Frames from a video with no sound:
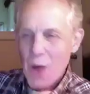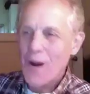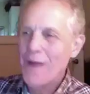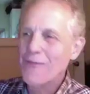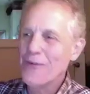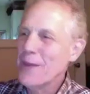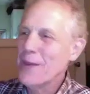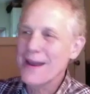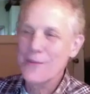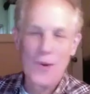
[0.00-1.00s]
Well, for
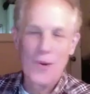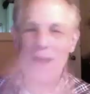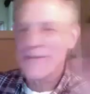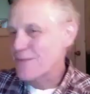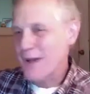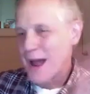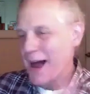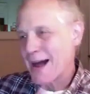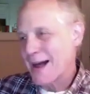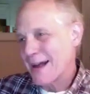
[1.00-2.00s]
me, in brief, I